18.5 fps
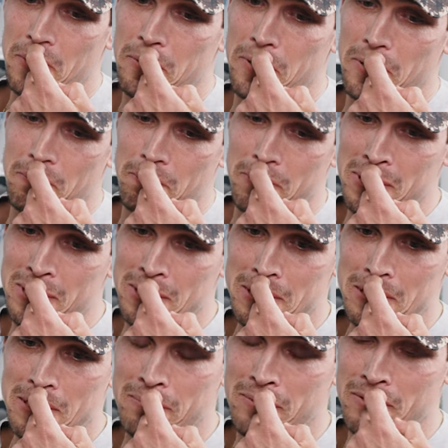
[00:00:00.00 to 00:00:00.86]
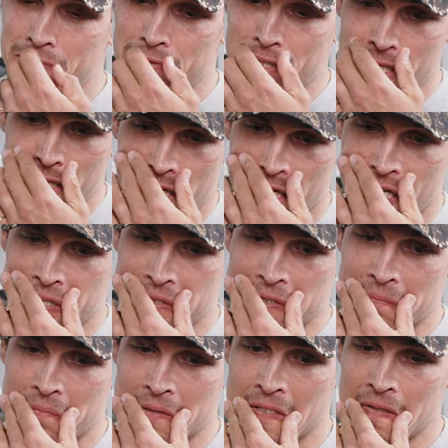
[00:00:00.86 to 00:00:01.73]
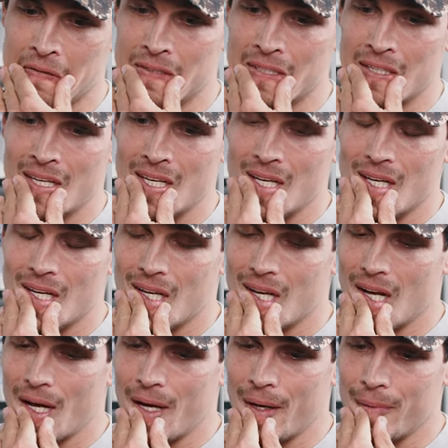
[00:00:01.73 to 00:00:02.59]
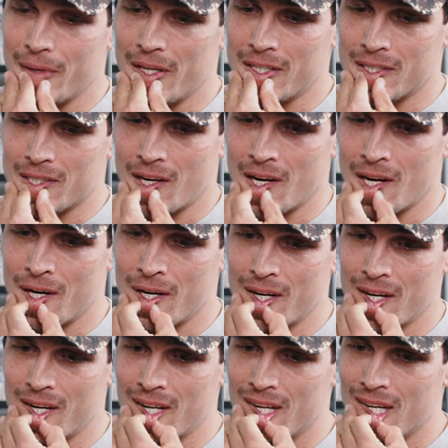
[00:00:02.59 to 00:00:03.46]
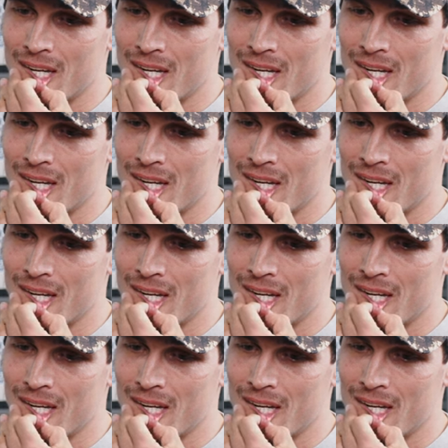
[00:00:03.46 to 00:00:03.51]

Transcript: building business can be really hard sometimes, uh, and tiring,